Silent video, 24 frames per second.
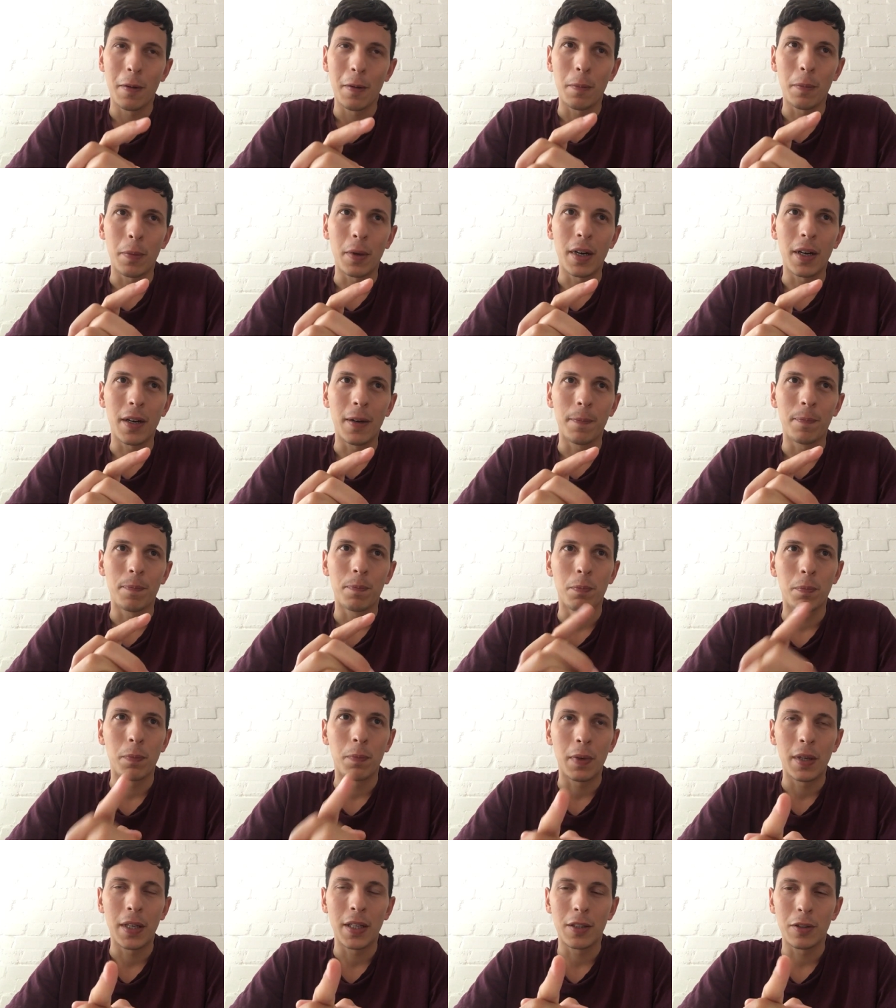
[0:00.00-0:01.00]

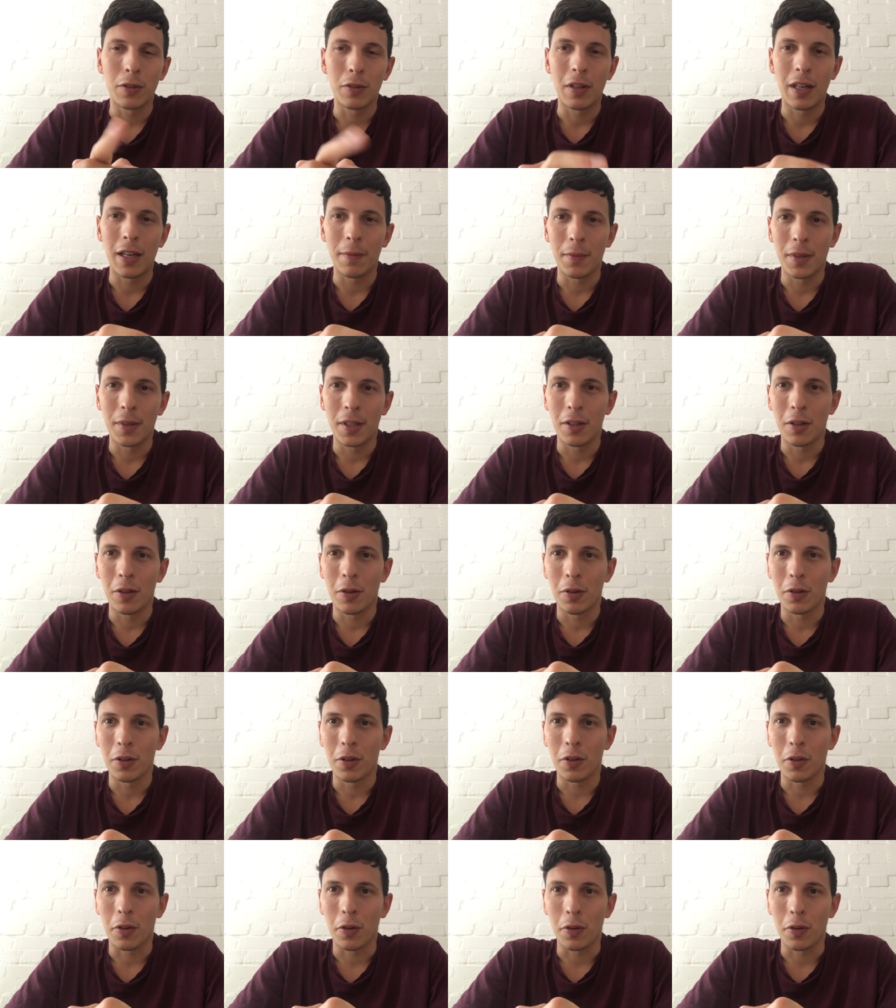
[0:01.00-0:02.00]
but please do let me know
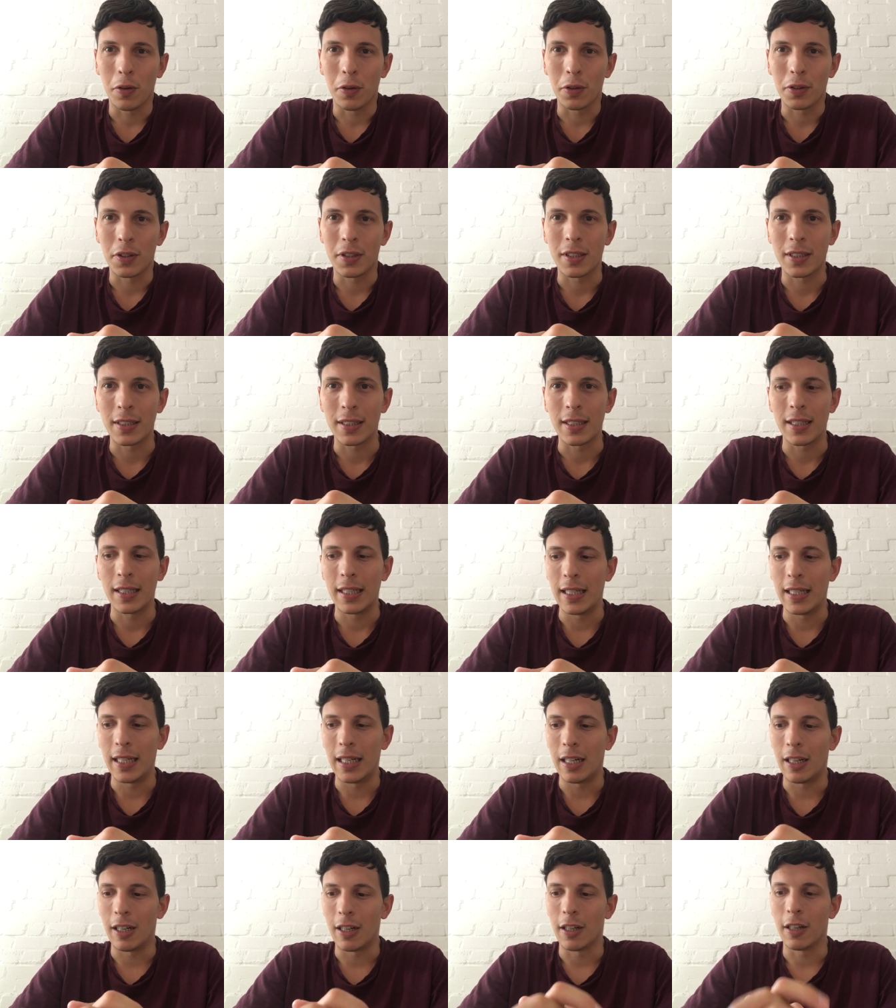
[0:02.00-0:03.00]
your thoughts
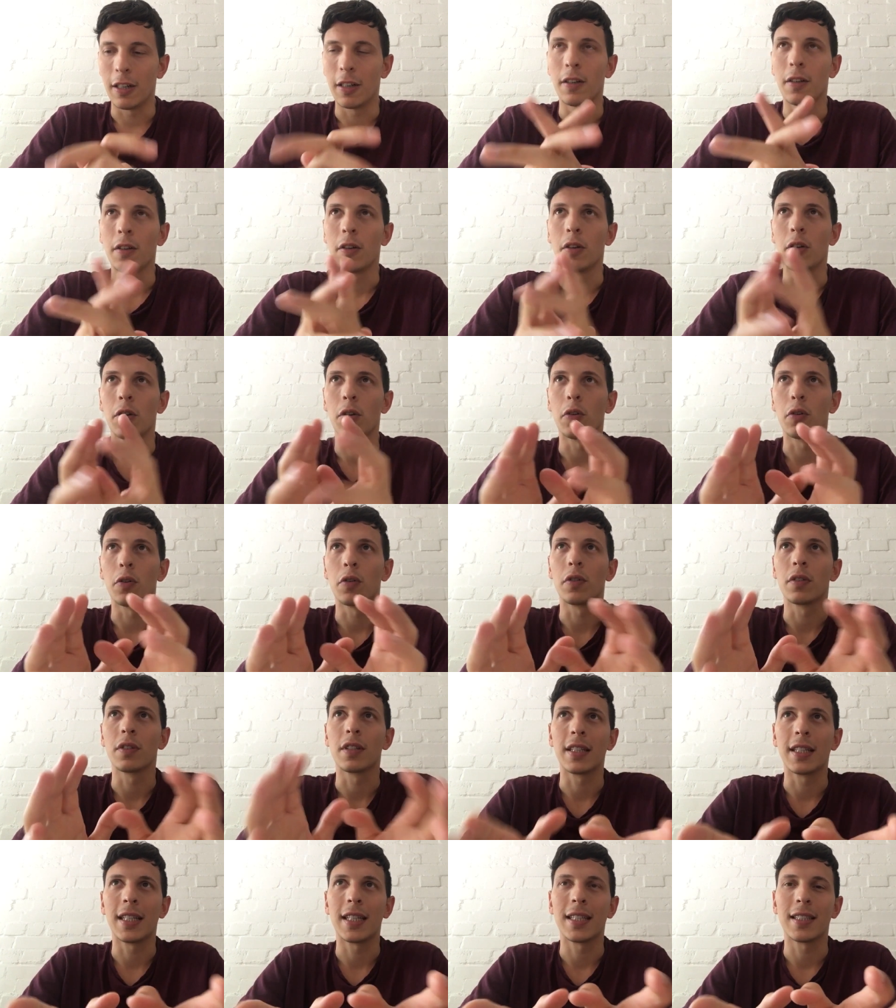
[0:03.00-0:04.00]
are
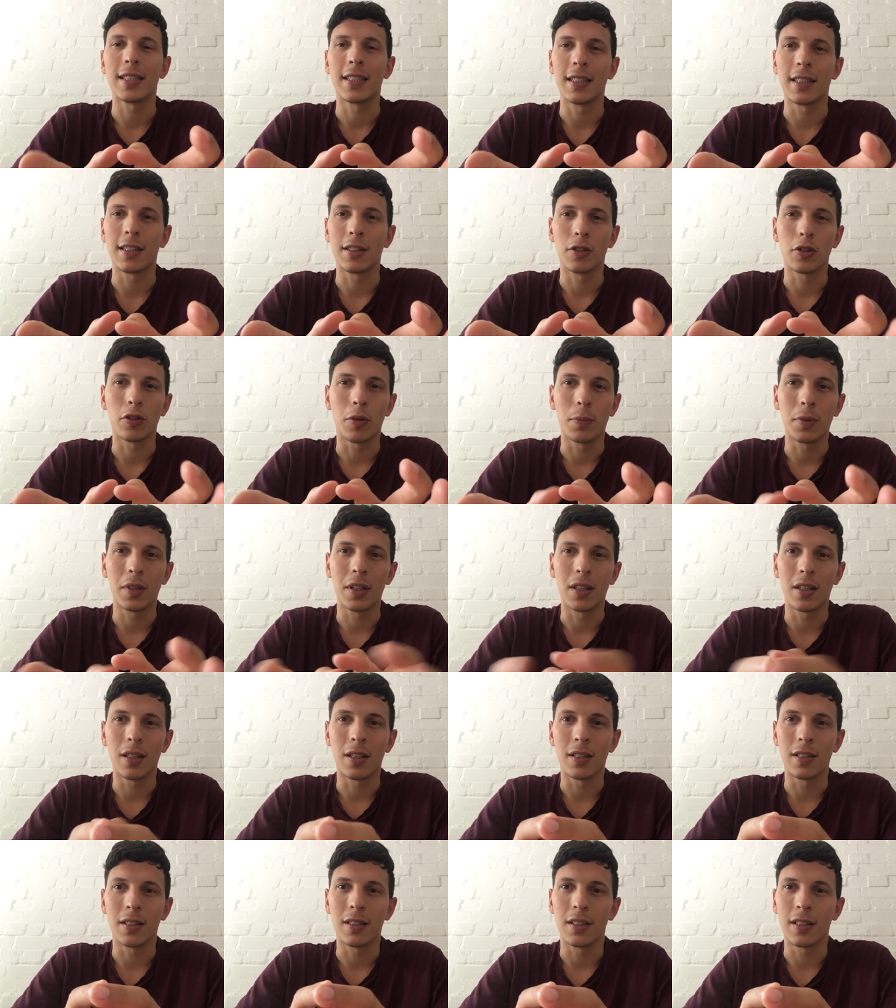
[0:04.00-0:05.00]
on getting a job in
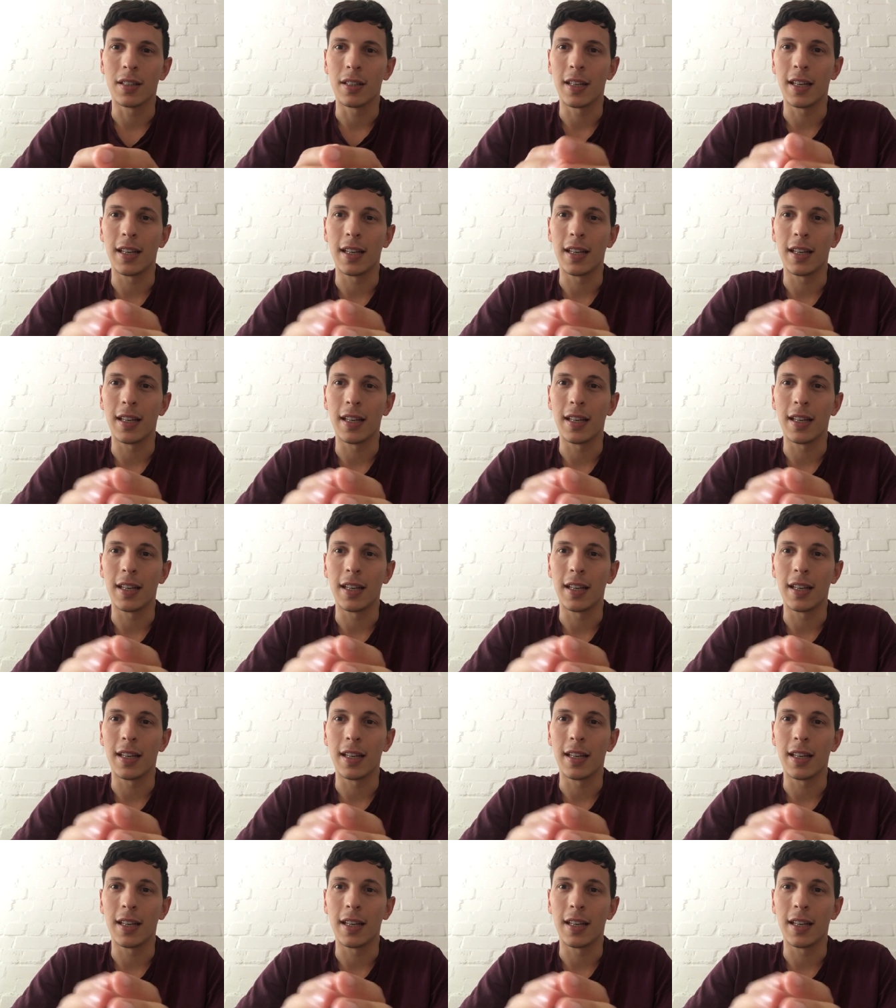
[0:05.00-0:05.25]
London.